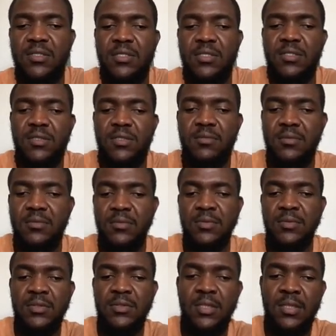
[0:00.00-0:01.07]
that can
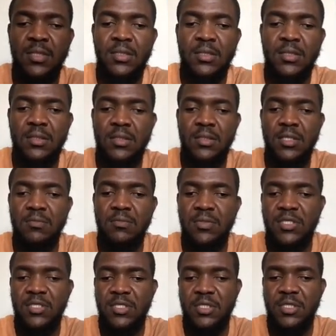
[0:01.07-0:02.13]
then be
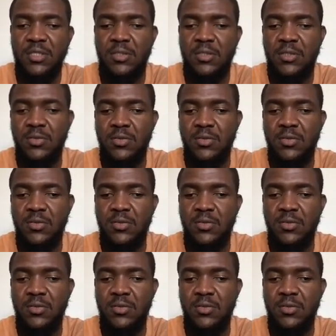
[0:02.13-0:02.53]
shared. So